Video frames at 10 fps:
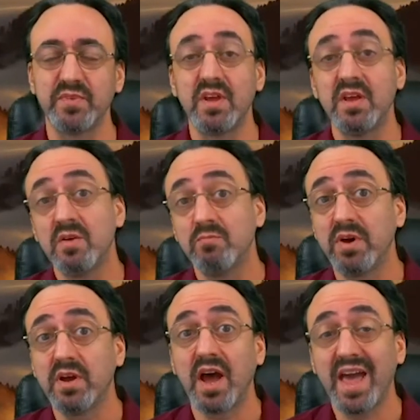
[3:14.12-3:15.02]
Mm-hmm.
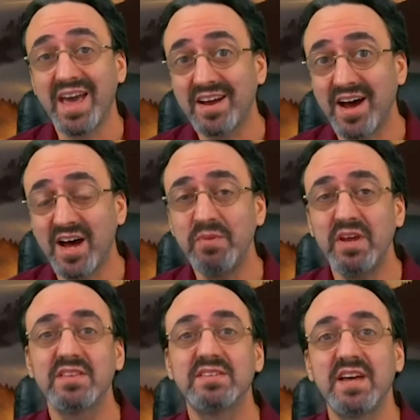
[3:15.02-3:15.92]
But I had a hobby on
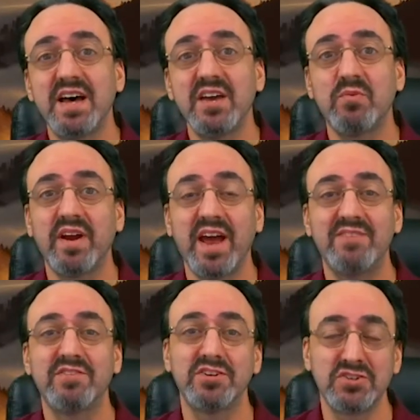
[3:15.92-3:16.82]
the side where I have a
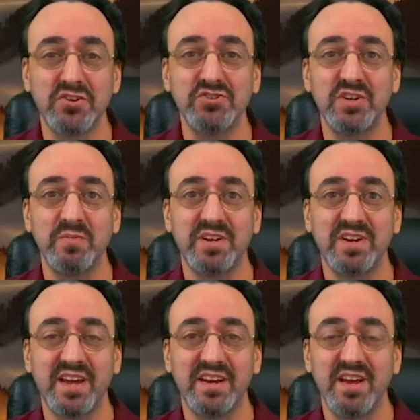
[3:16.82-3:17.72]
guitar stream at
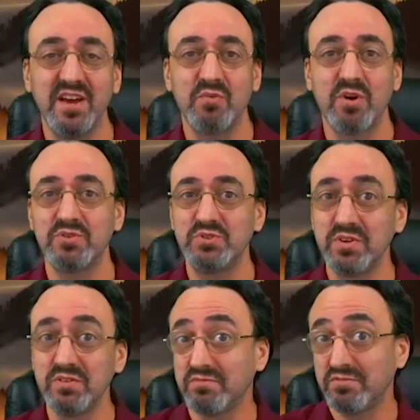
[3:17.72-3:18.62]
night where I was
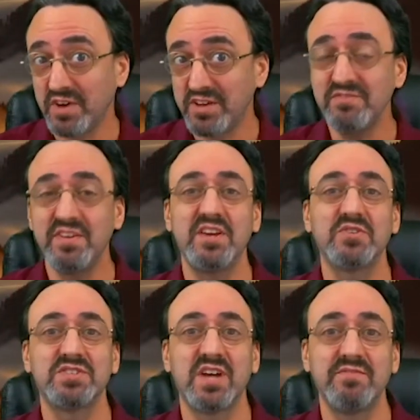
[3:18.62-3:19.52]
doing fun video
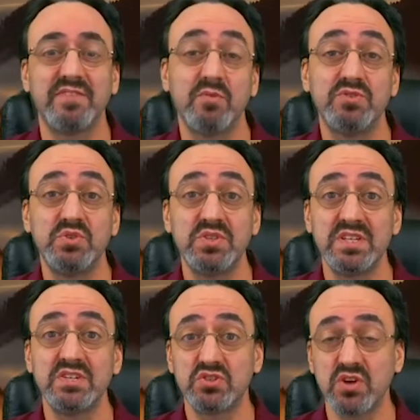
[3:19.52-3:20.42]
stuff, and I was using
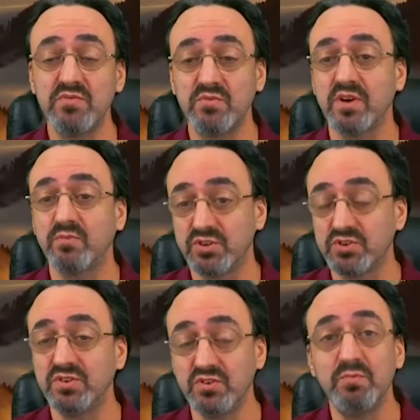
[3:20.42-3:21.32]
this software, which
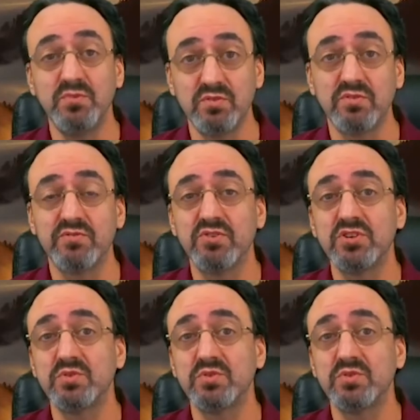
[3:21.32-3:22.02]
you refer to.